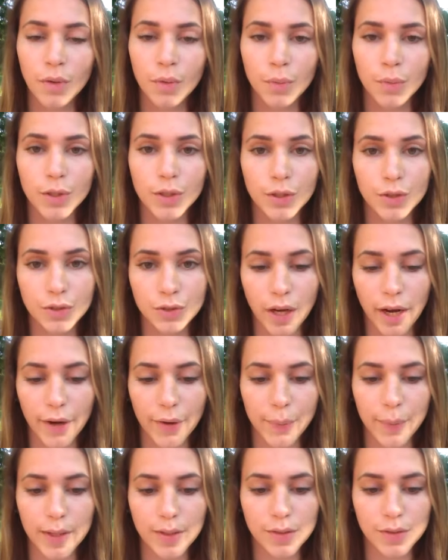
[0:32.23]
We do try
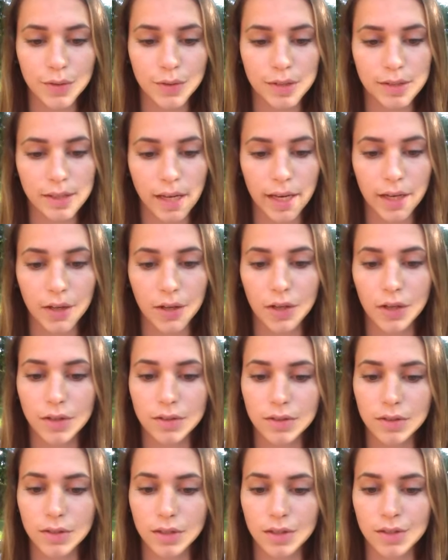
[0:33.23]
our best to
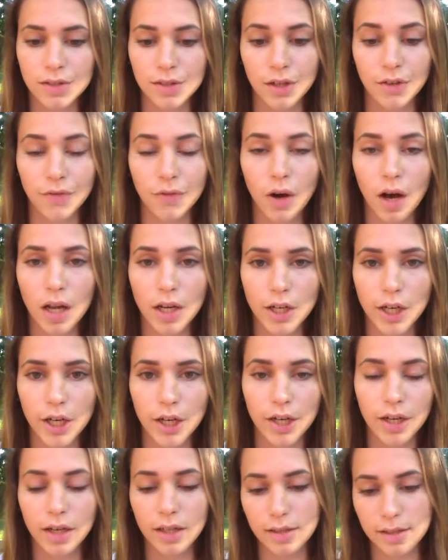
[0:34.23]
recycle, to conserve
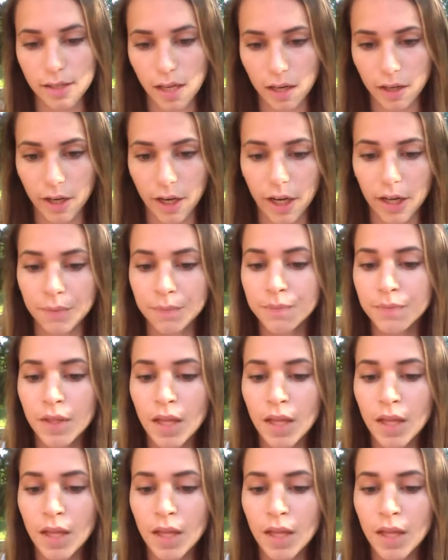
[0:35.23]
water, etc.,